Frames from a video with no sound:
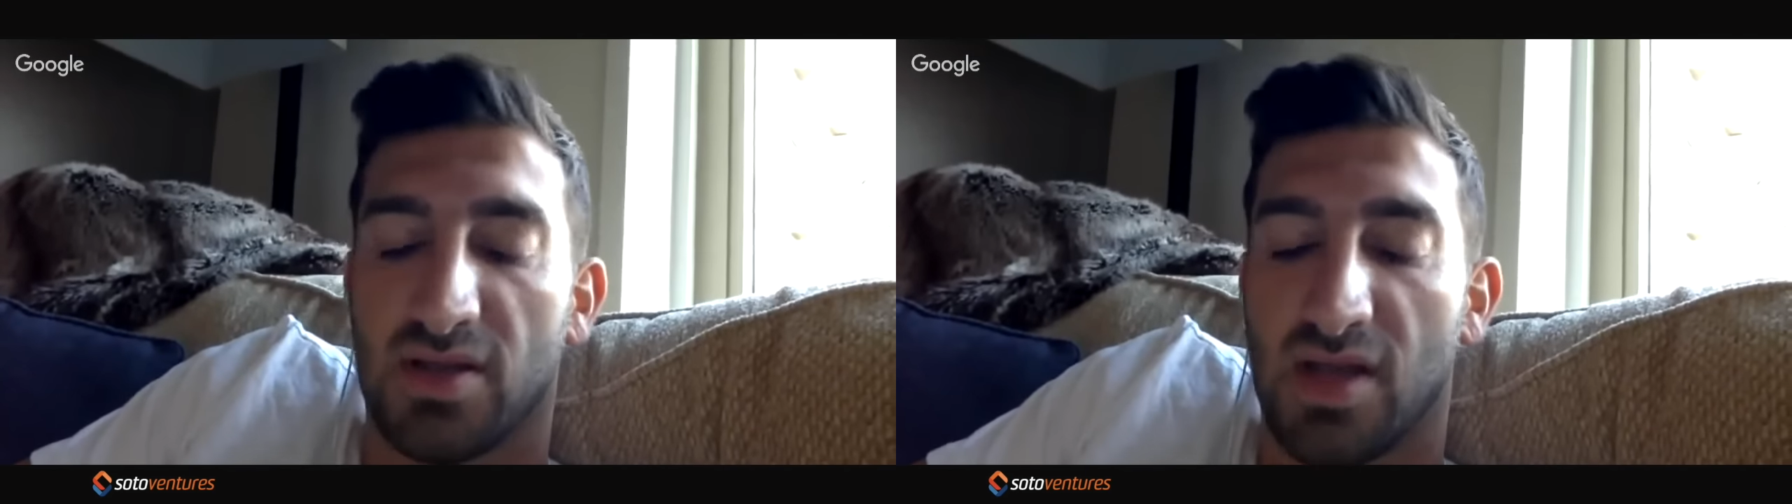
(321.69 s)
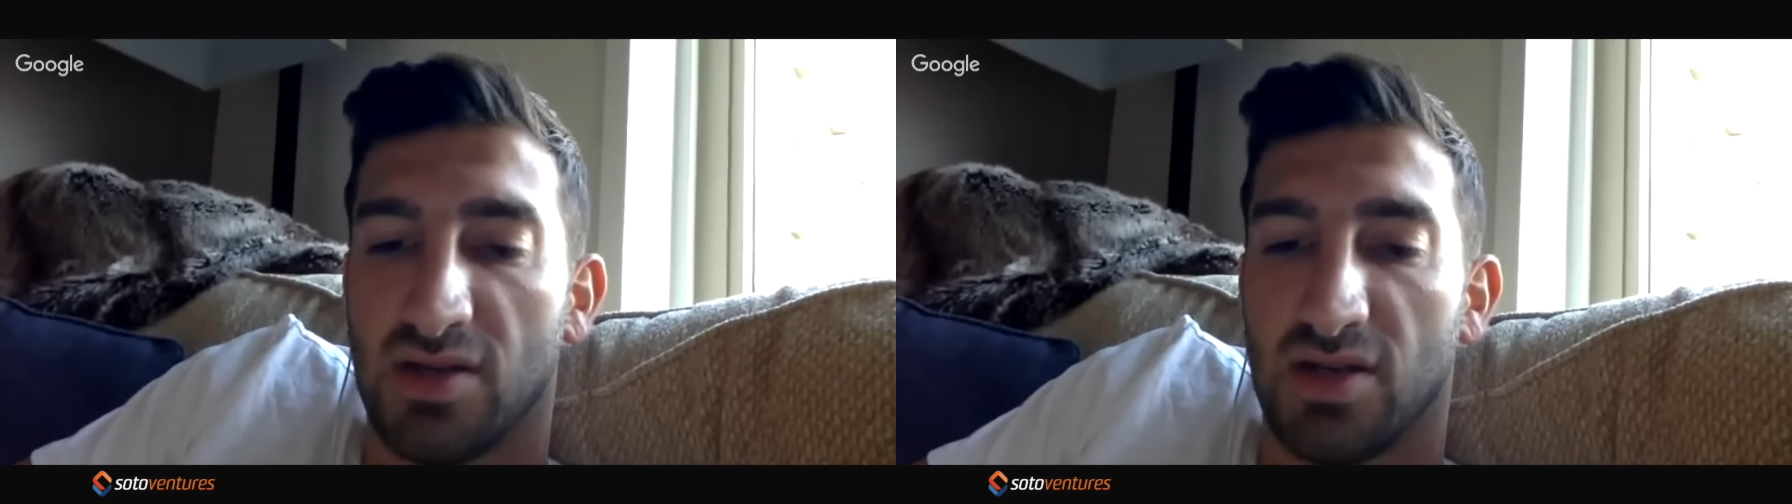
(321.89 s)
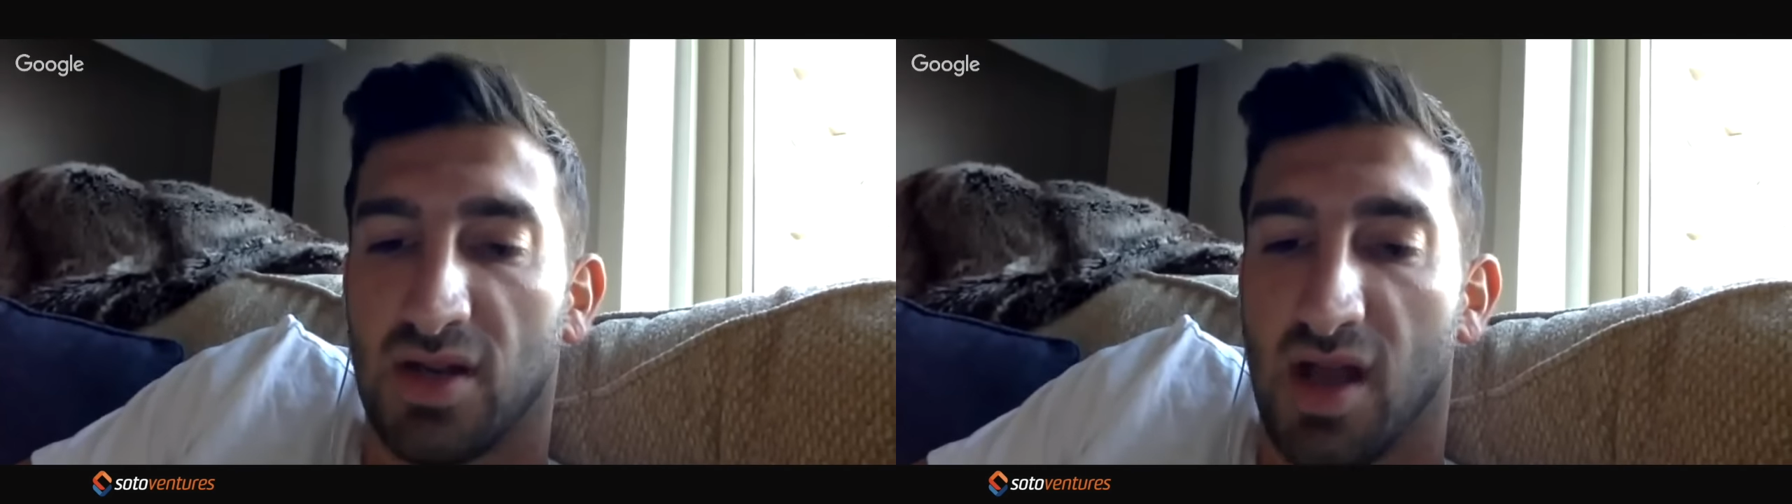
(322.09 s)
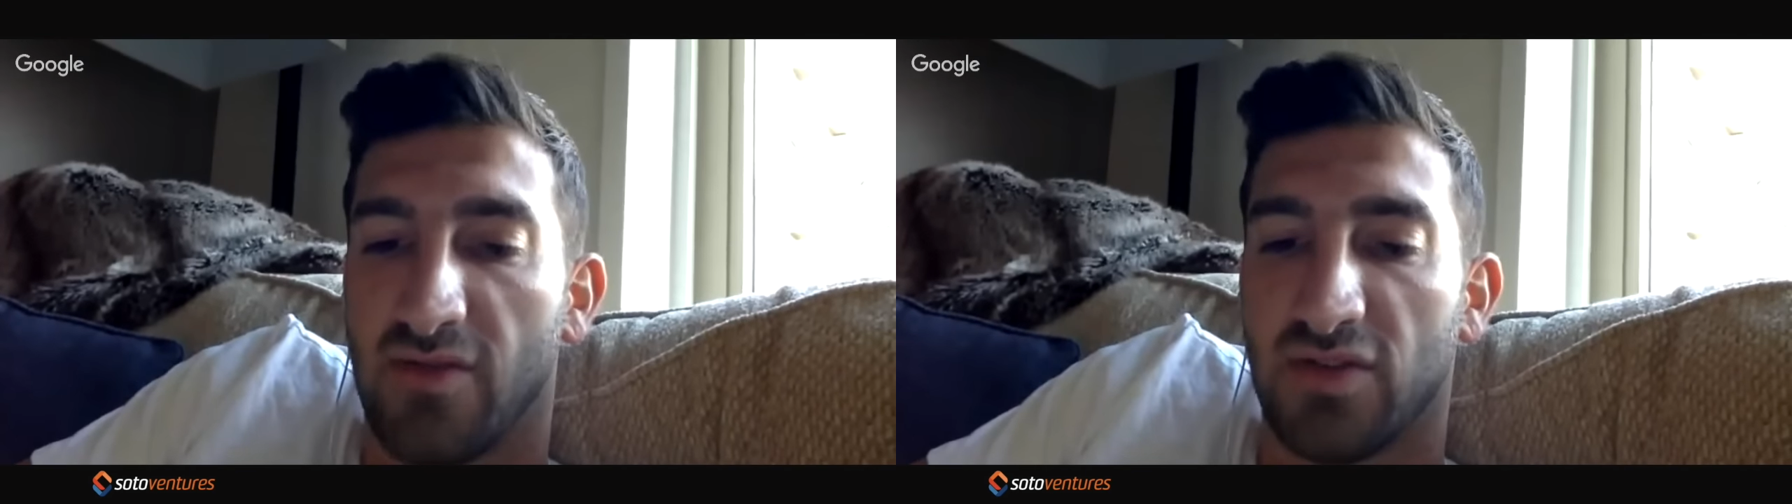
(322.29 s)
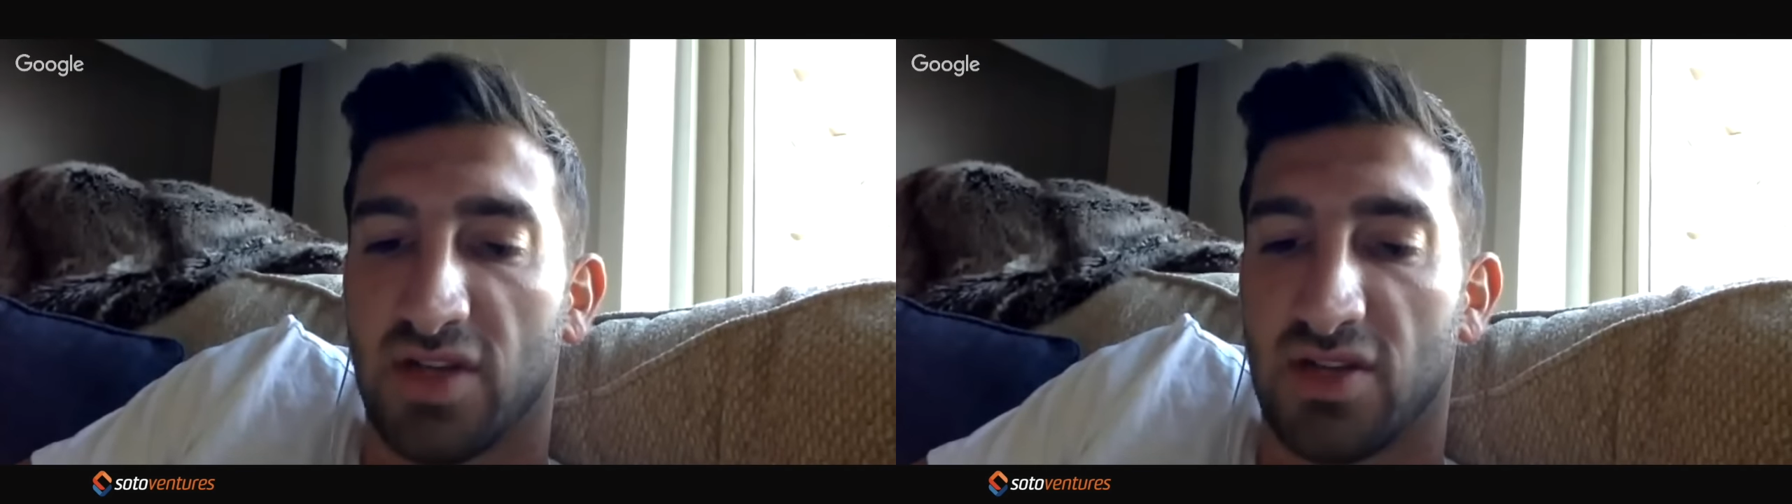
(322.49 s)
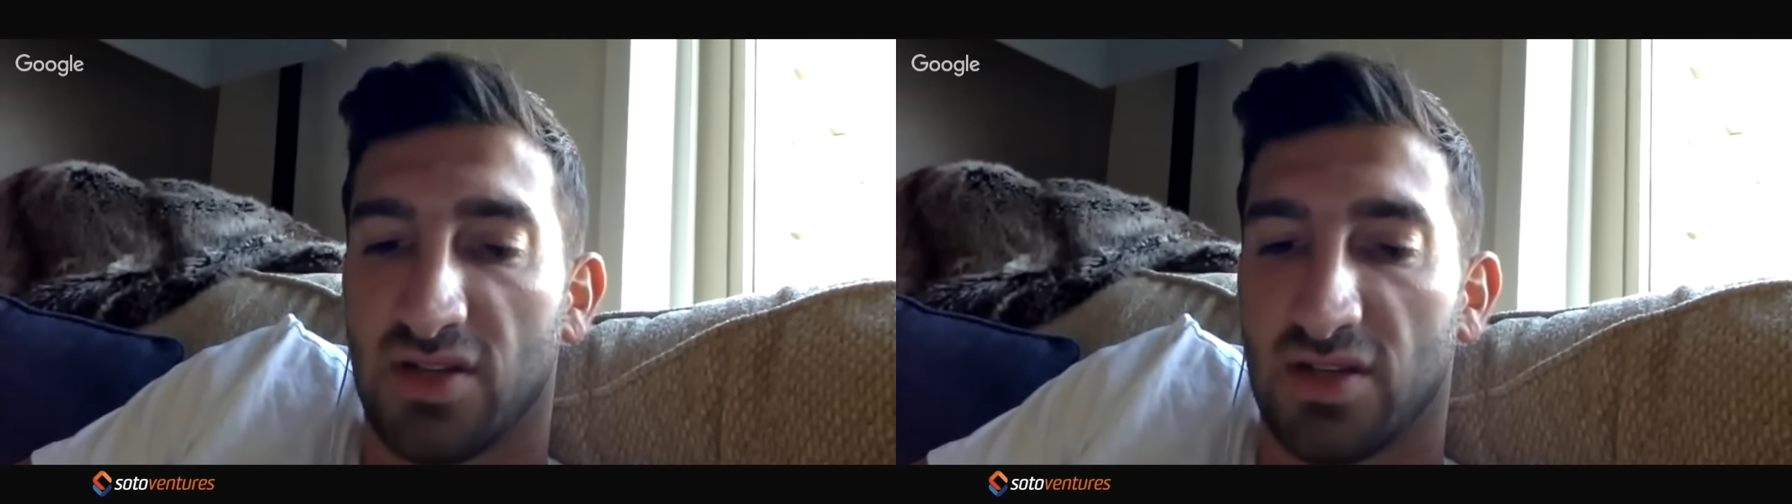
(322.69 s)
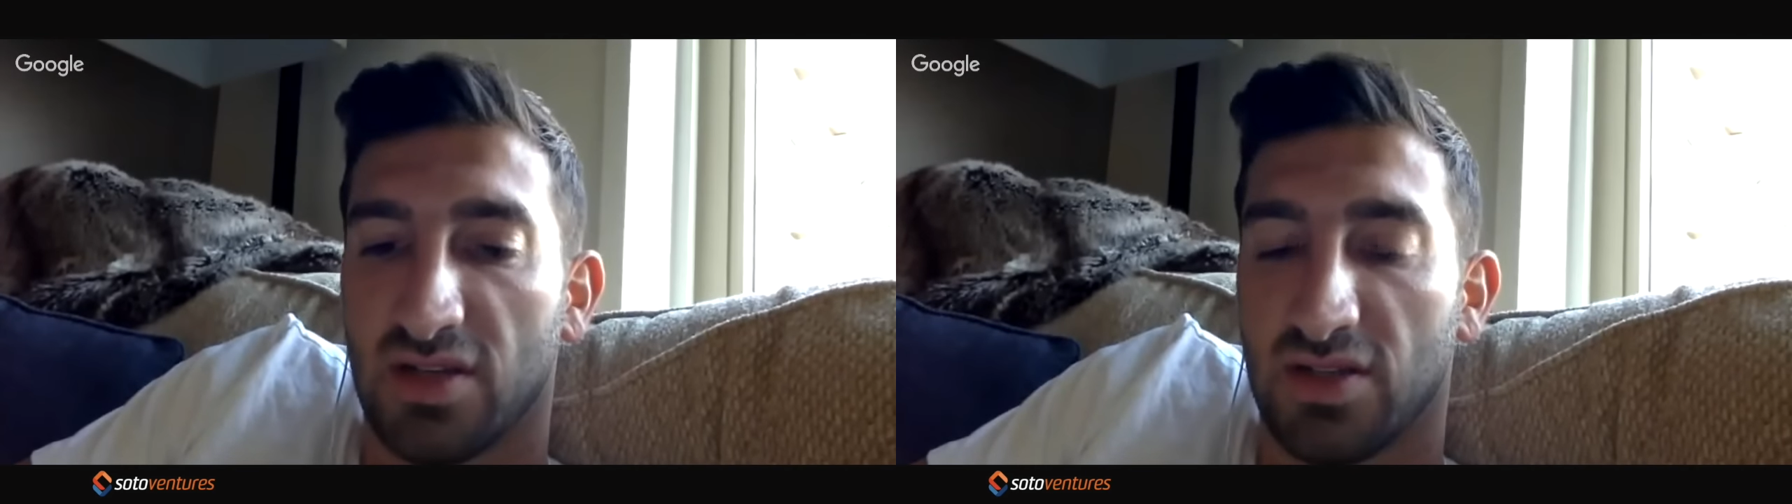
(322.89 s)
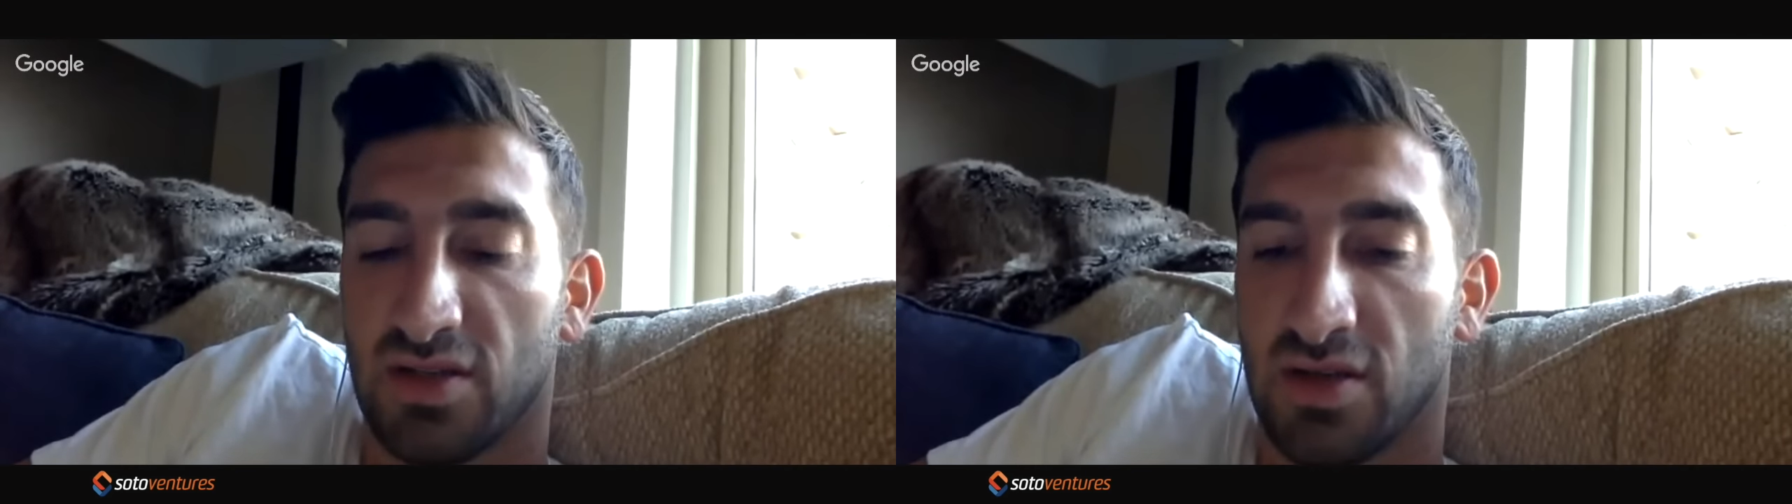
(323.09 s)
attention to conversation
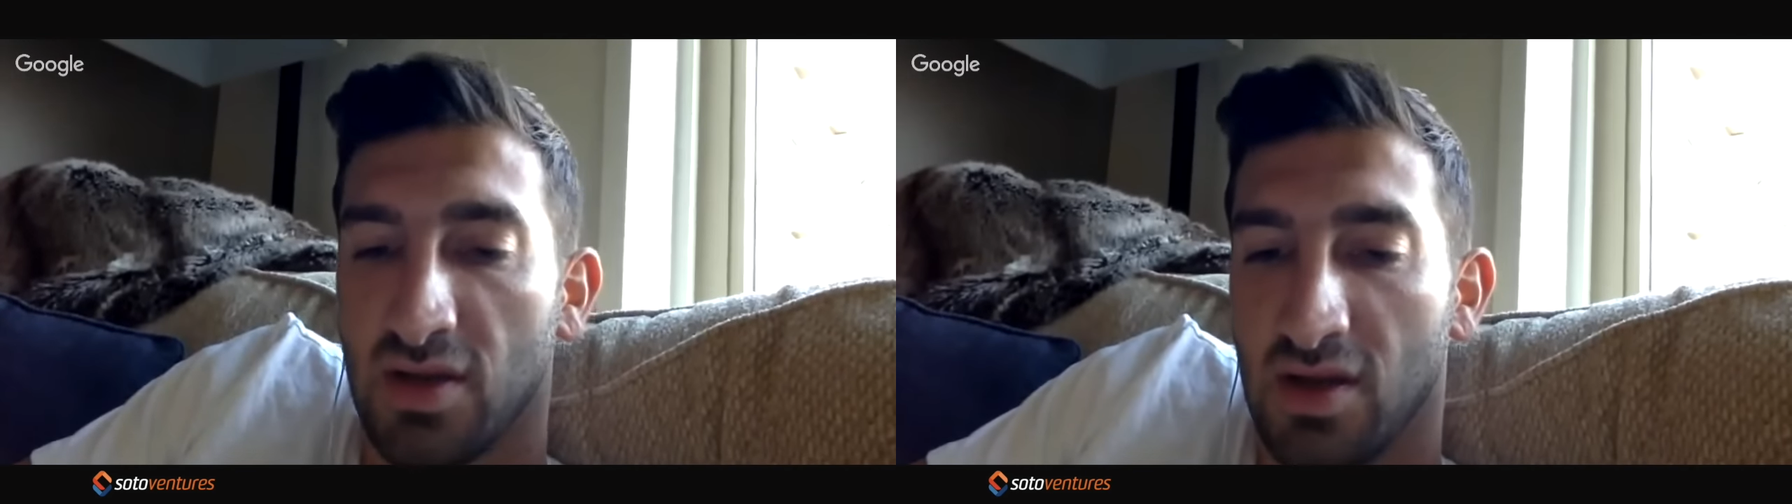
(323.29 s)
decision.